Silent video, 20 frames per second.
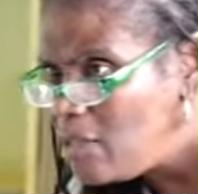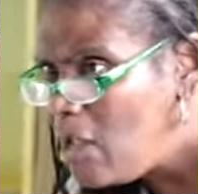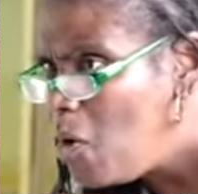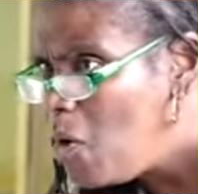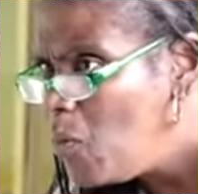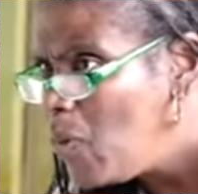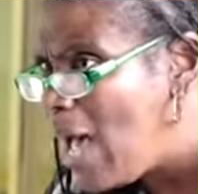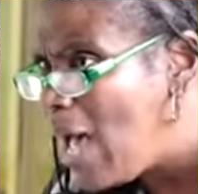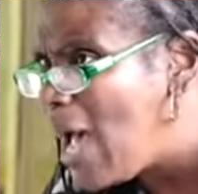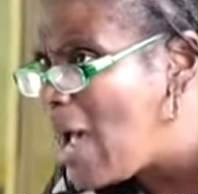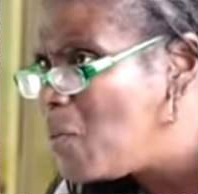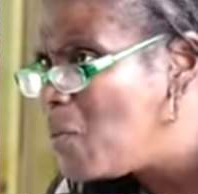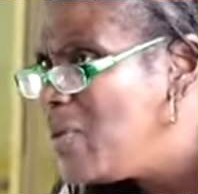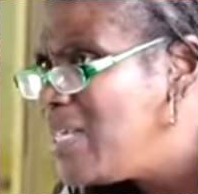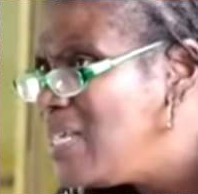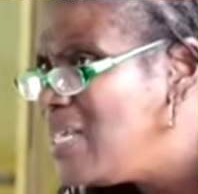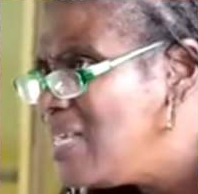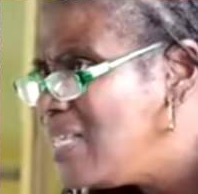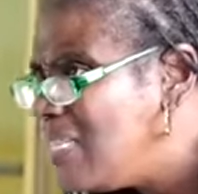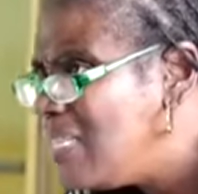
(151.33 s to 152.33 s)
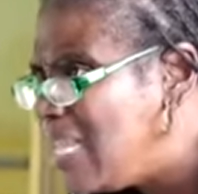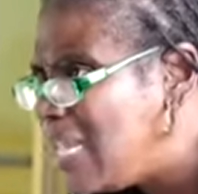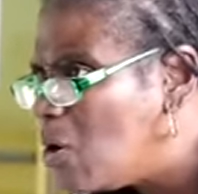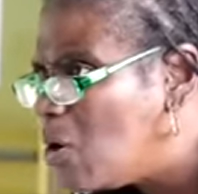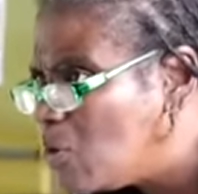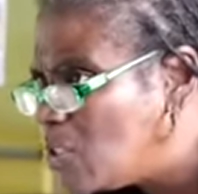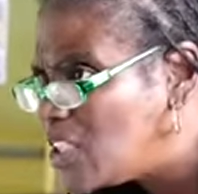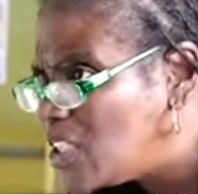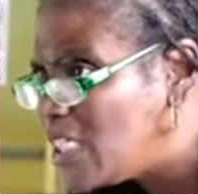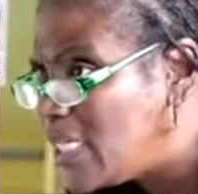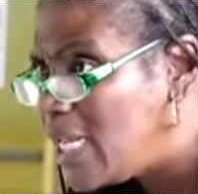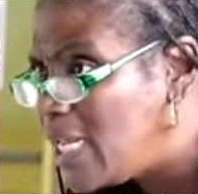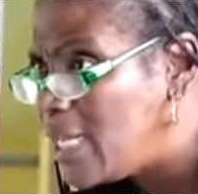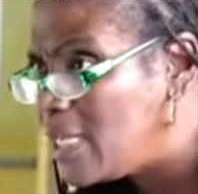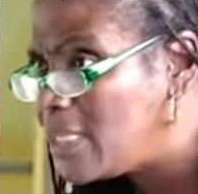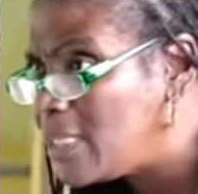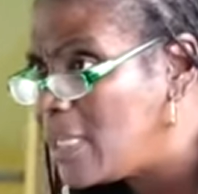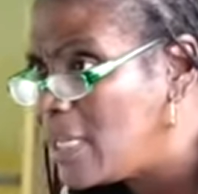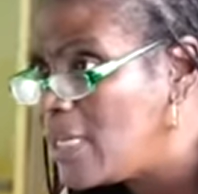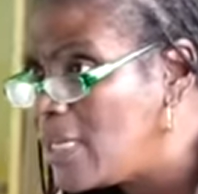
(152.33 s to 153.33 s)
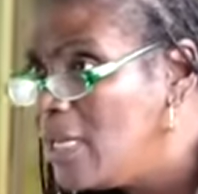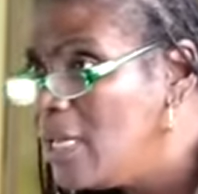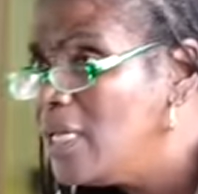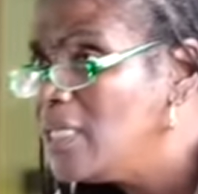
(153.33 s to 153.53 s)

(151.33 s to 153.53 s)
or are we negotiating?